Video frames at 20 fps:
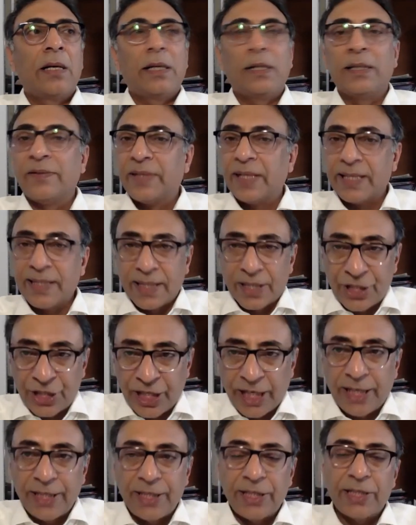if there is a
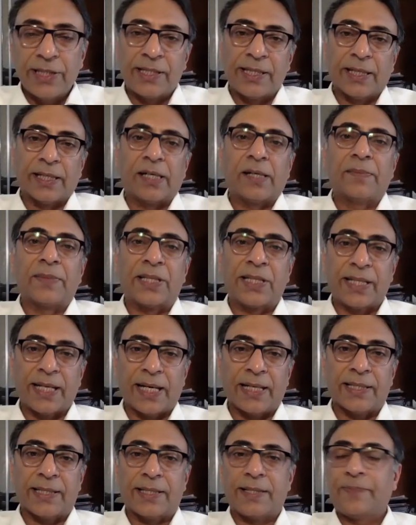change in
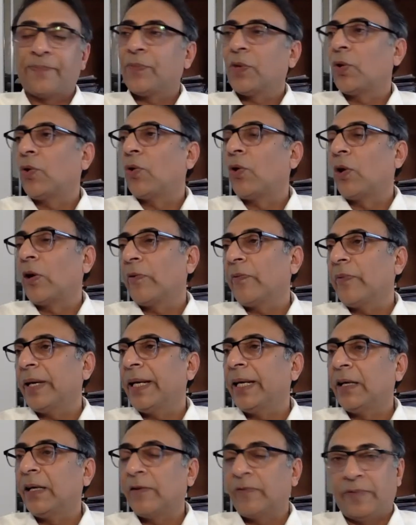circumstance or where
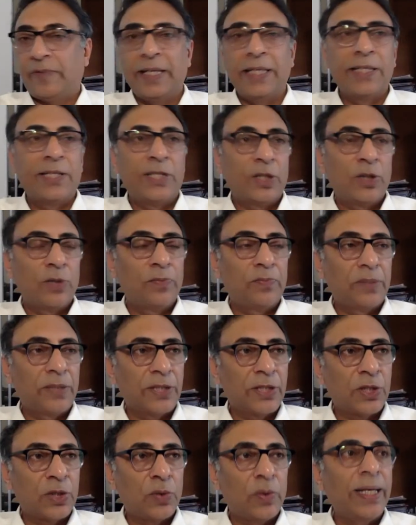it fails to
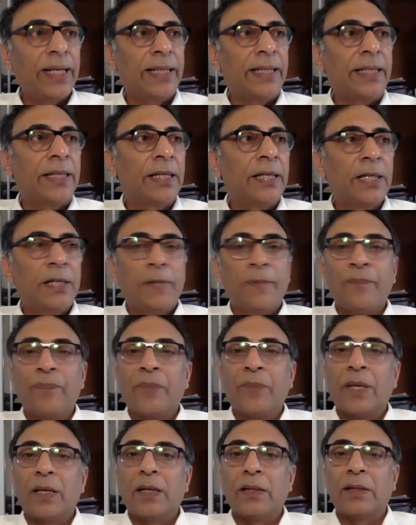persuade
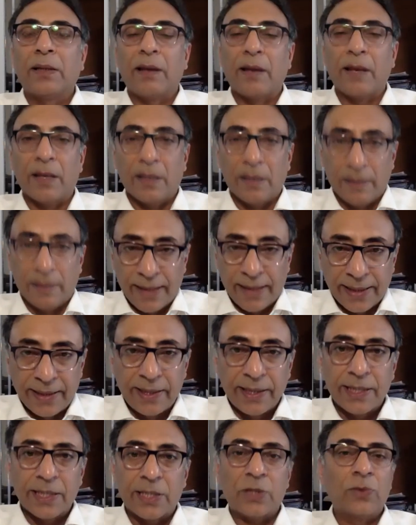the
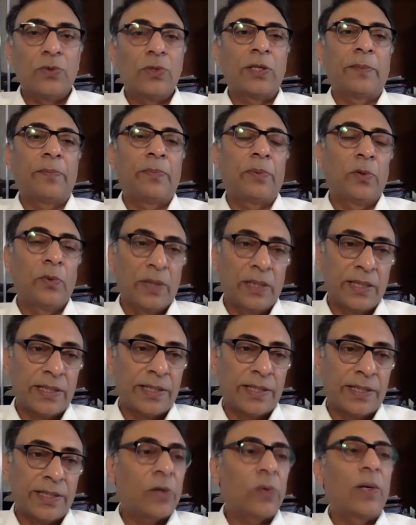lenders whose approval
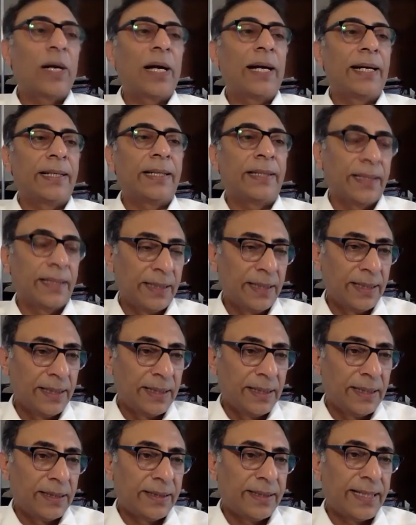is required
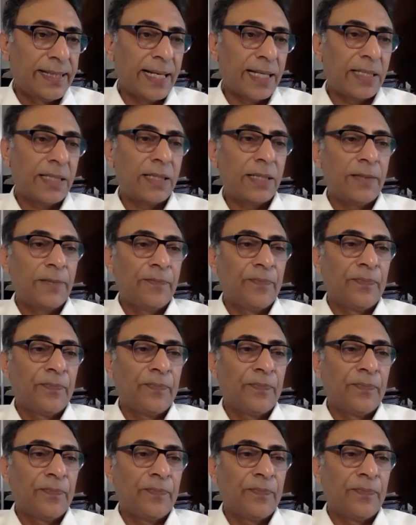that